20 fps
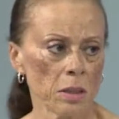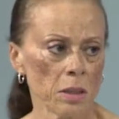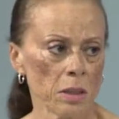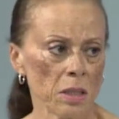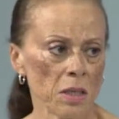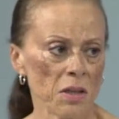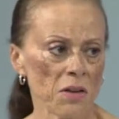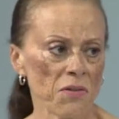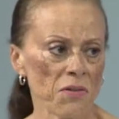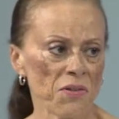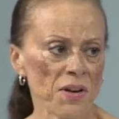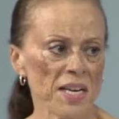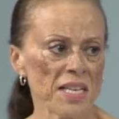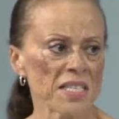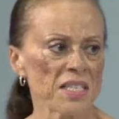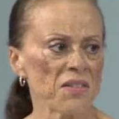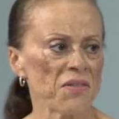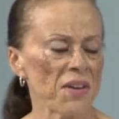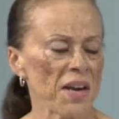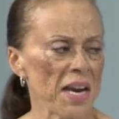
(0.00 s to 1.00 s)
In the
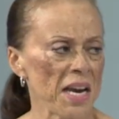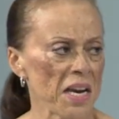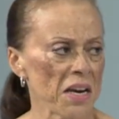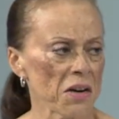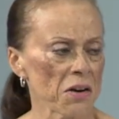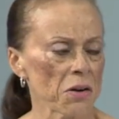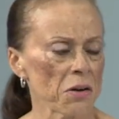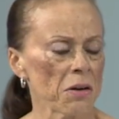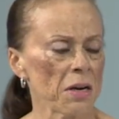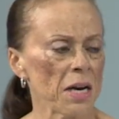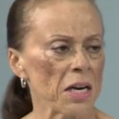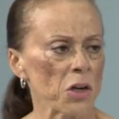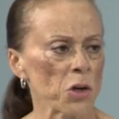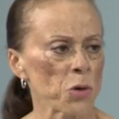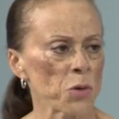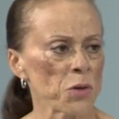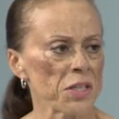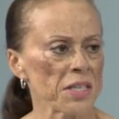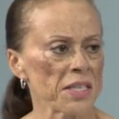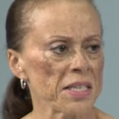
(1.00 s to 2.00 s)
face of anger and
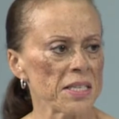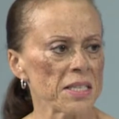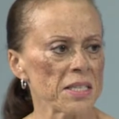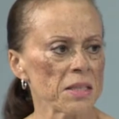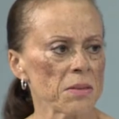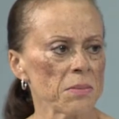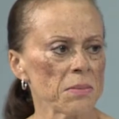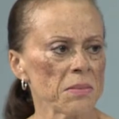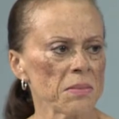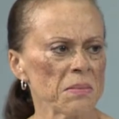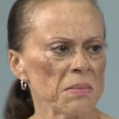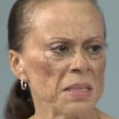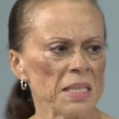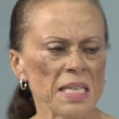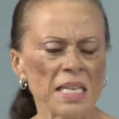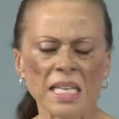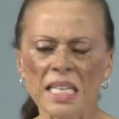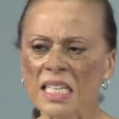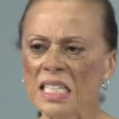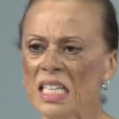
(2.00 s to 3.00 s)
criticism
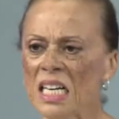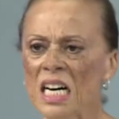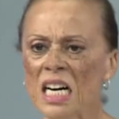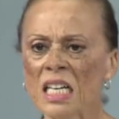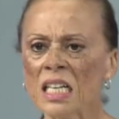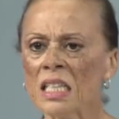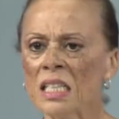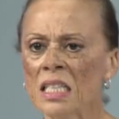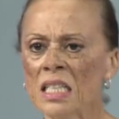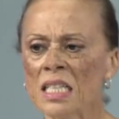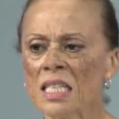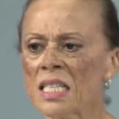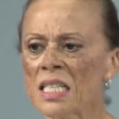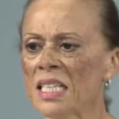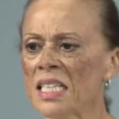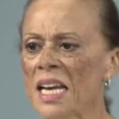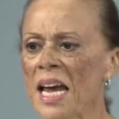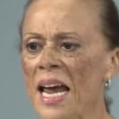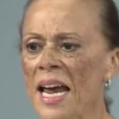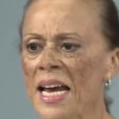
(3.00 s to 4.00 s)
and ugliness
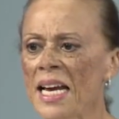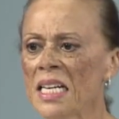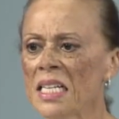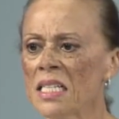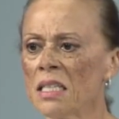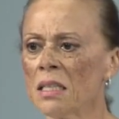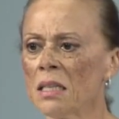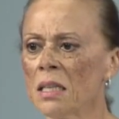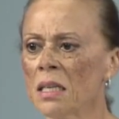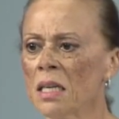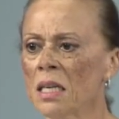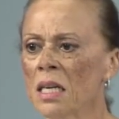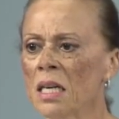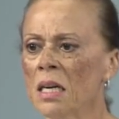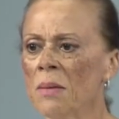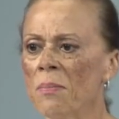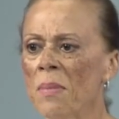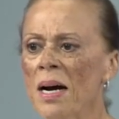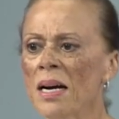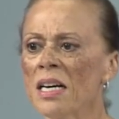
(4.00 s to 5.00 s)
and hate,
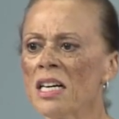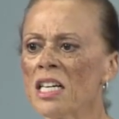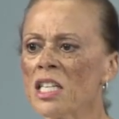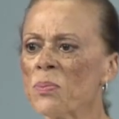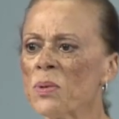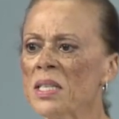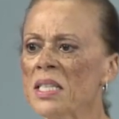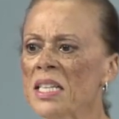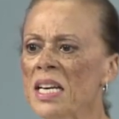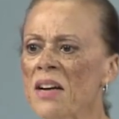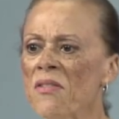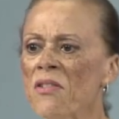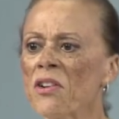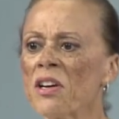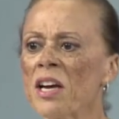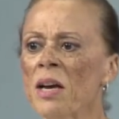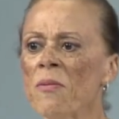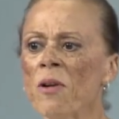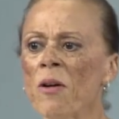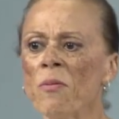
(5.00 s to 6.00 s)
my husband never
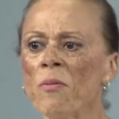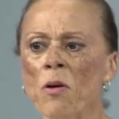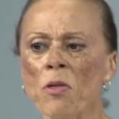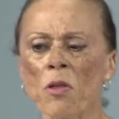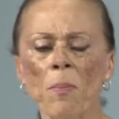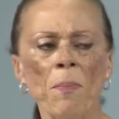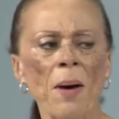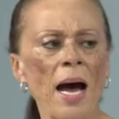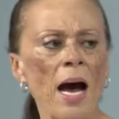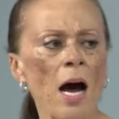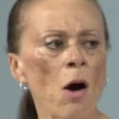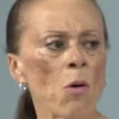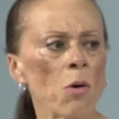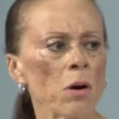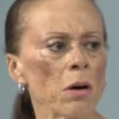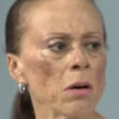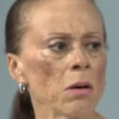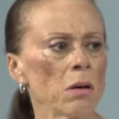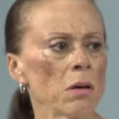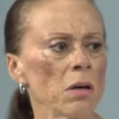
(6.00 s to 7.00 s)
gave up on the
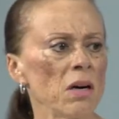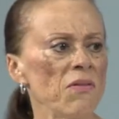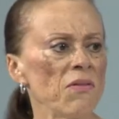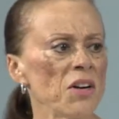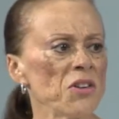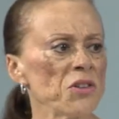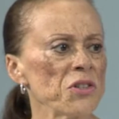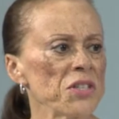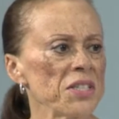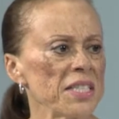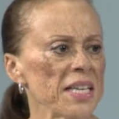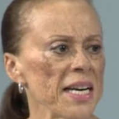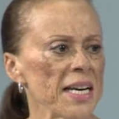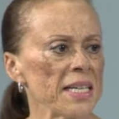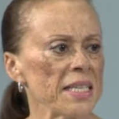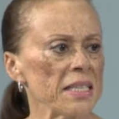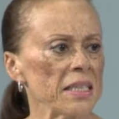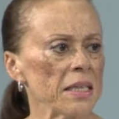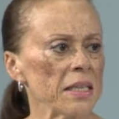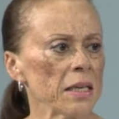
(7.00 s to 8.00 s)
power of
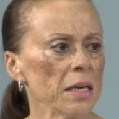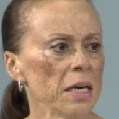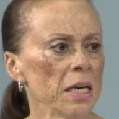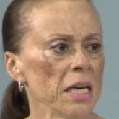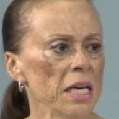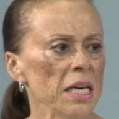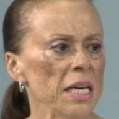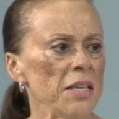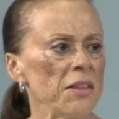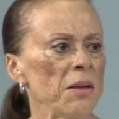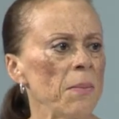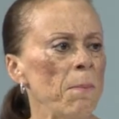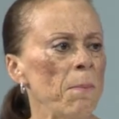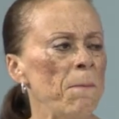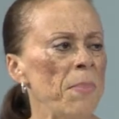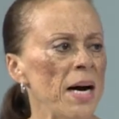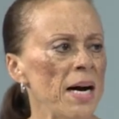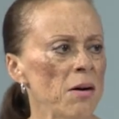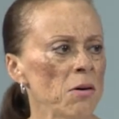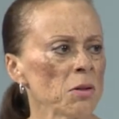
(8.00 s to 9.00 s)
understanding and the
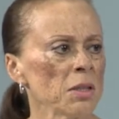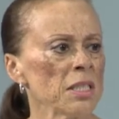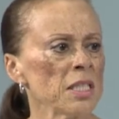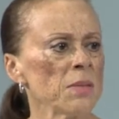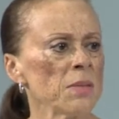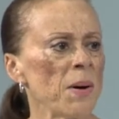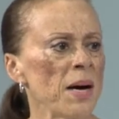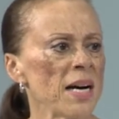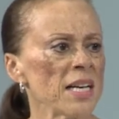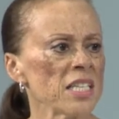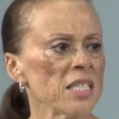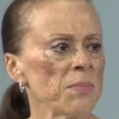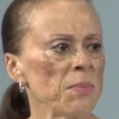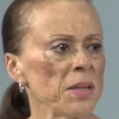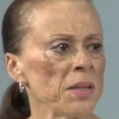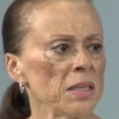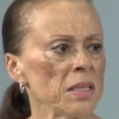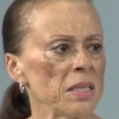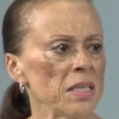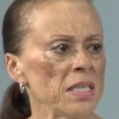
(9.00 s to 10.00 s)
boundless
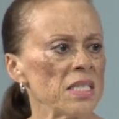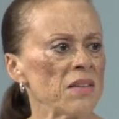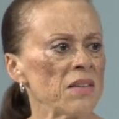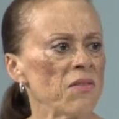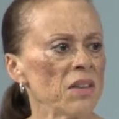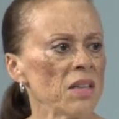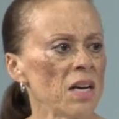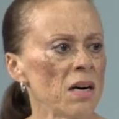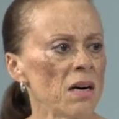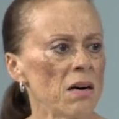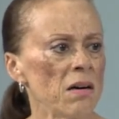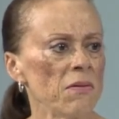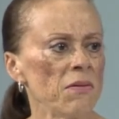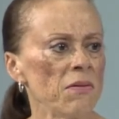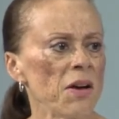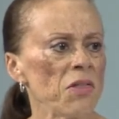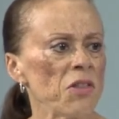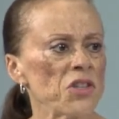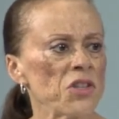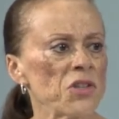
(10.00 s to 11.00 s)
possibilities of love
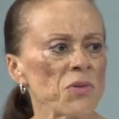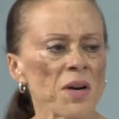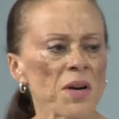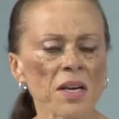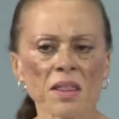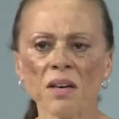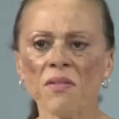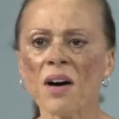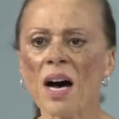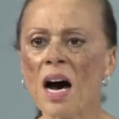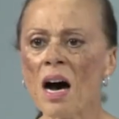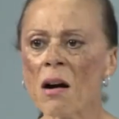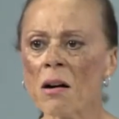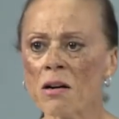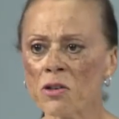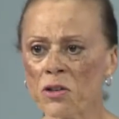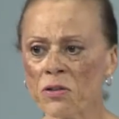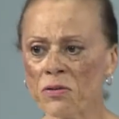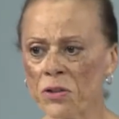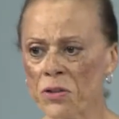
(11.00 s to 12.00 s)
and the strength of
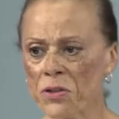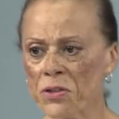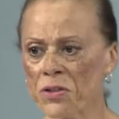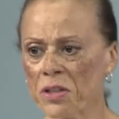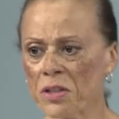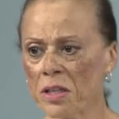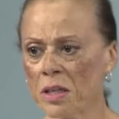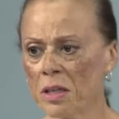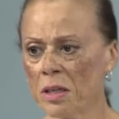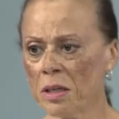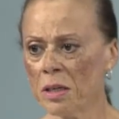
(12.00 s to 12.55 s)
our diversity.